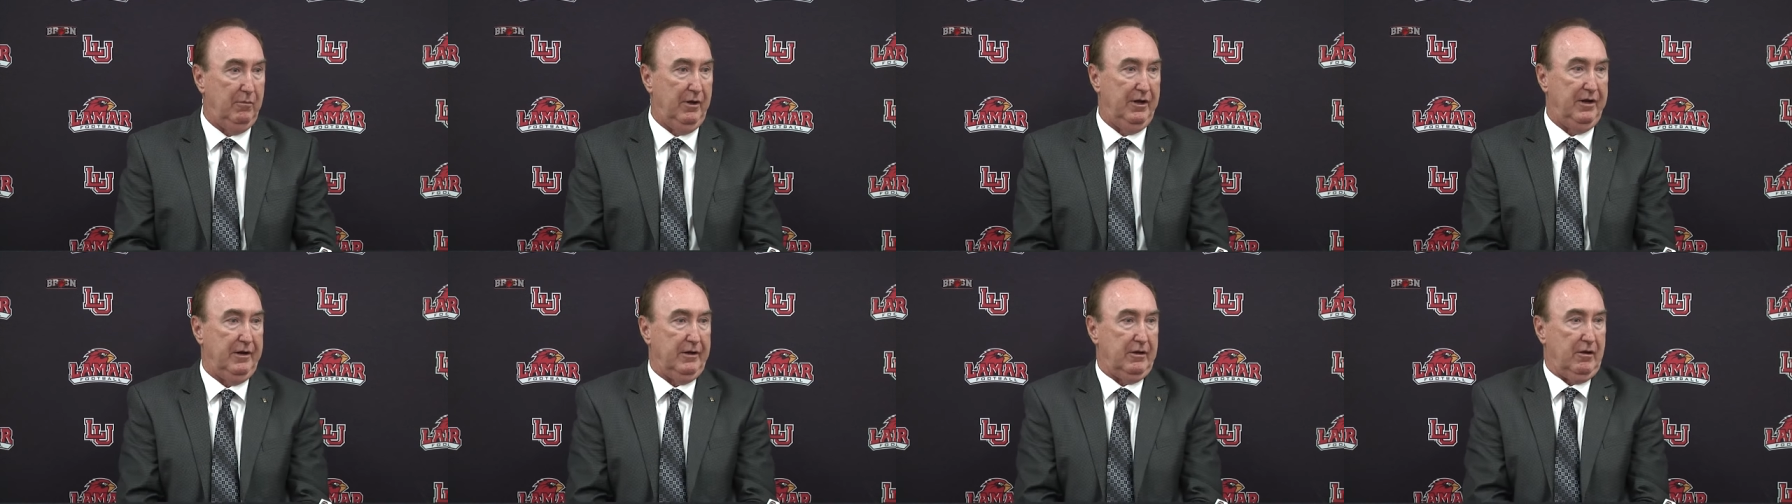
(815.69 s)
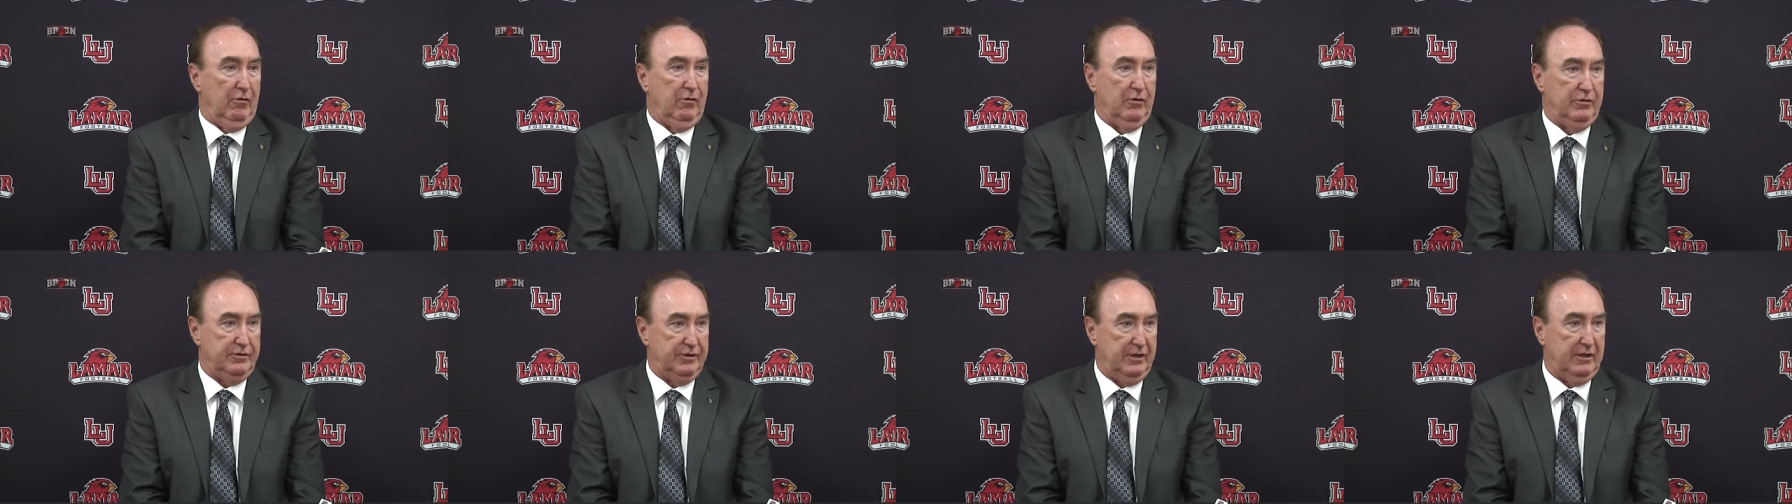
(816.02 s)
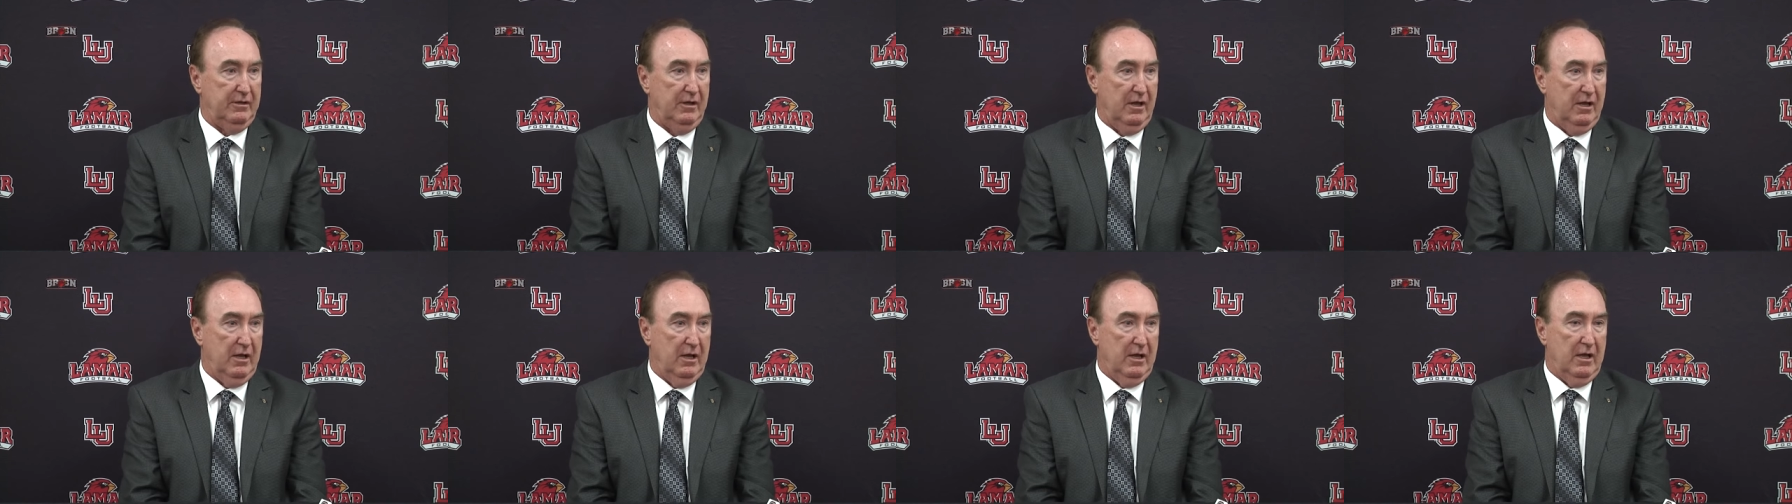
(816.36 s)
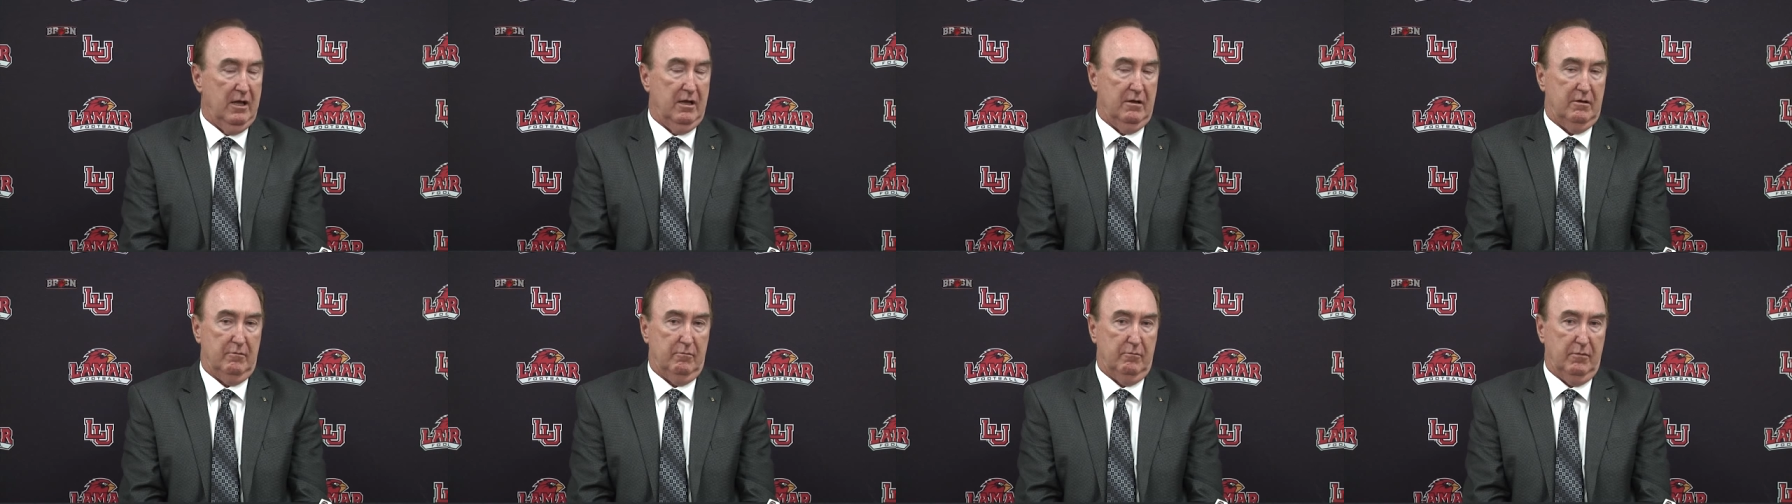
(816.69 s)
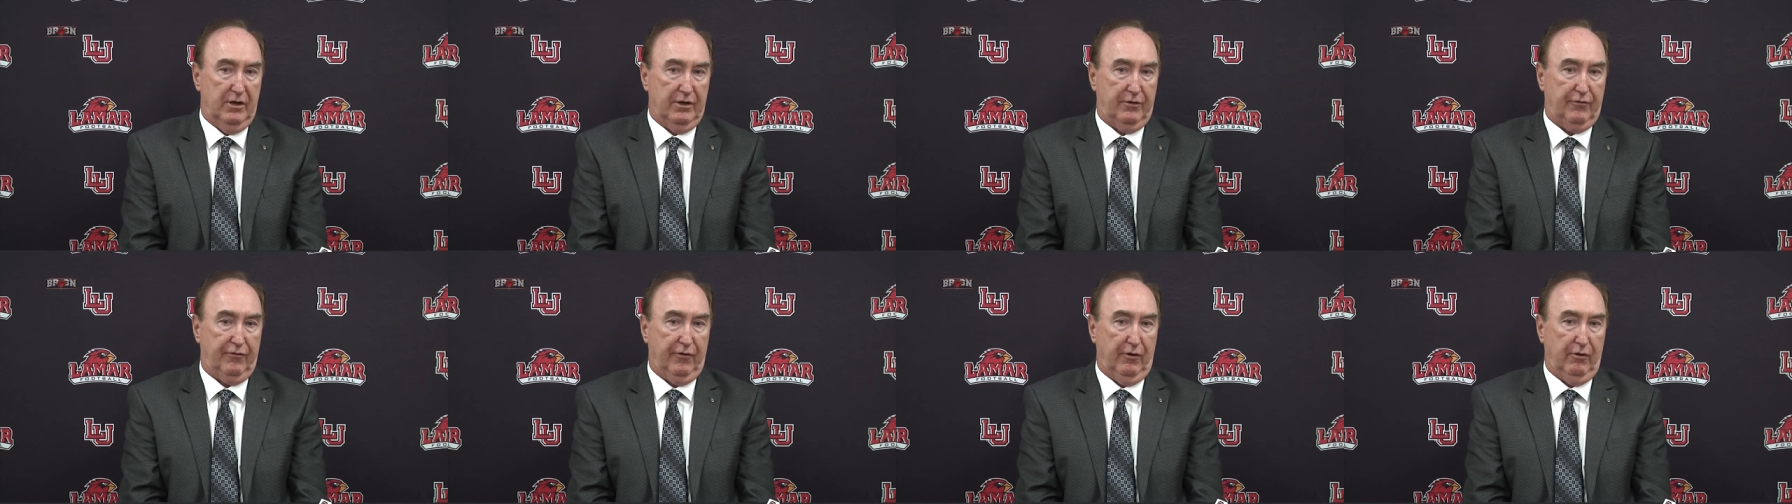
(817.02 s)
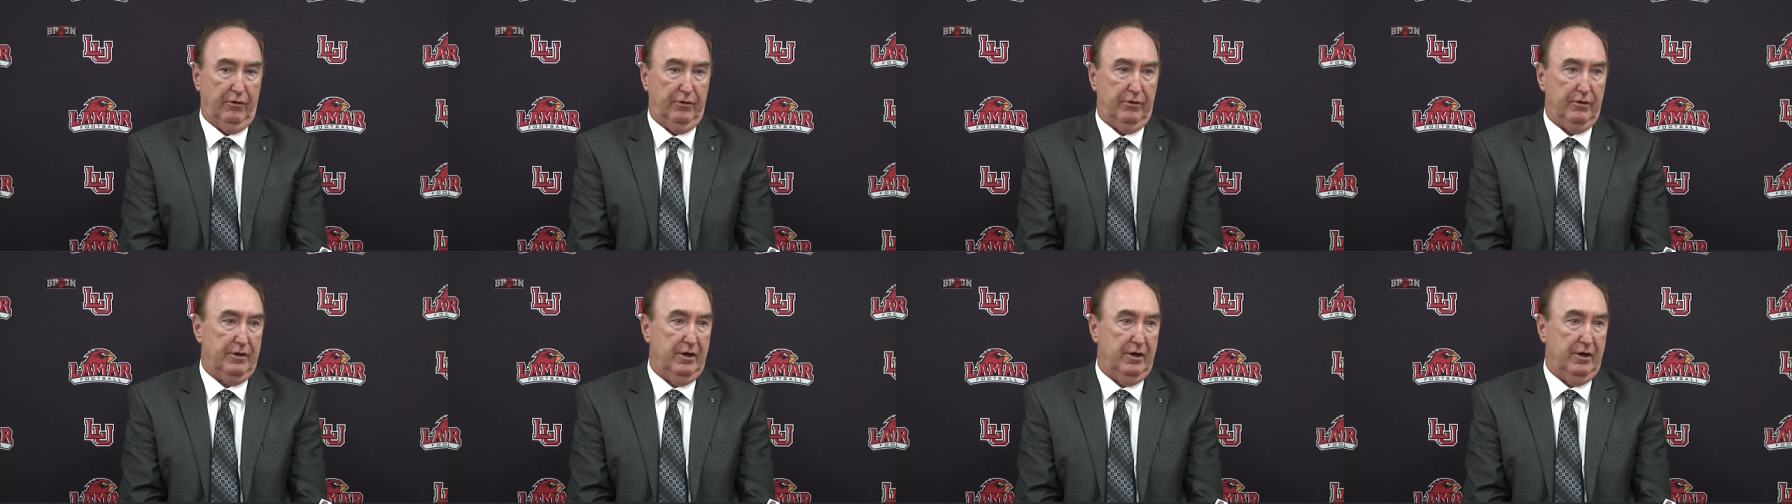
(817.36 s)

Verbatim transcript: but it goes much further.